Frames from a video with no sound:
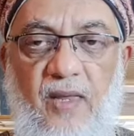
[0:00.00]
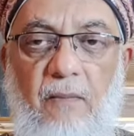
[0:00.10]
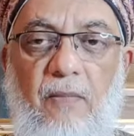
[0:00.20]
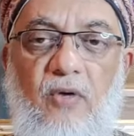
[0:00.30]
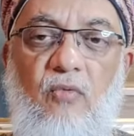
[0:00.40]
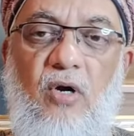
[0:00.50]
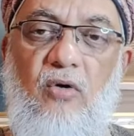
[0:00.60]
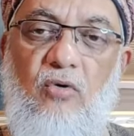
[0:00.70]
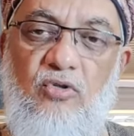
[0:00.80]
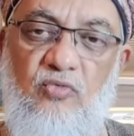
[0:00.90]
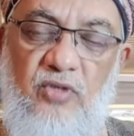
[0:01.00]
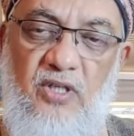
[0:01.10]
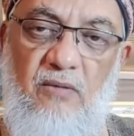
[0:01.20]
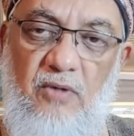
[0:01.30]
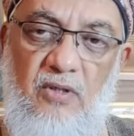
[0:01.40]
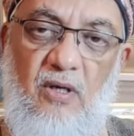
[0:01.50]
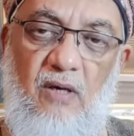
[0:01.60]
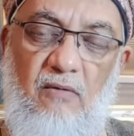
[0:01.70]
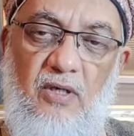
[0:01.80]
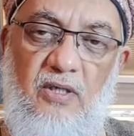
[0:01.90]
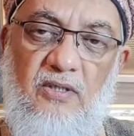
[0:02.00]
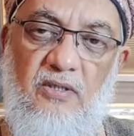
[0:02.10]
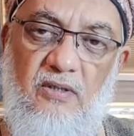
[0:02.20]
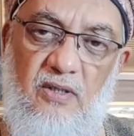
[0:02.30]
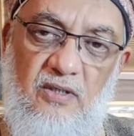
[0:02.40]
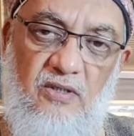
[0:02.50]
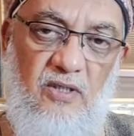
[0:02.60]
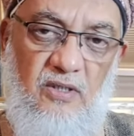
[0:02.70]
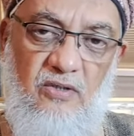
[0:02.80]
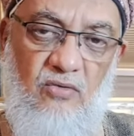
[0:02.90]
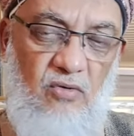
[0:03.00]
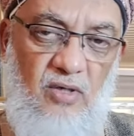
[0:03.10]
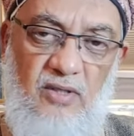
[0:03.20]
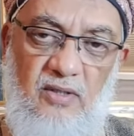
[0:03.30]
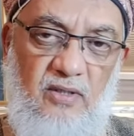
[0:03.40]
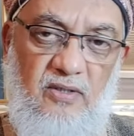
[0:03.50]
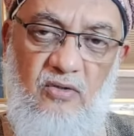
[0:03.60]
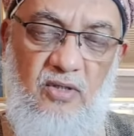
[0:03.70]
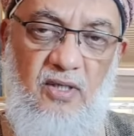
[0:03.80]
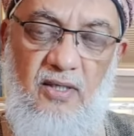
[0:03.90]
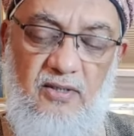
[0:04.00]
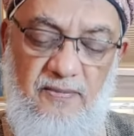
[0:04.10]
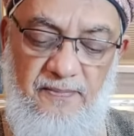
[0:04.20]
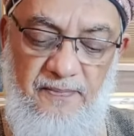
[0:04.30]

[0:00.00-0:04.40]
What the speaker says: But what goes with him in the qabr is his deeds. Only the deeds, nothing else.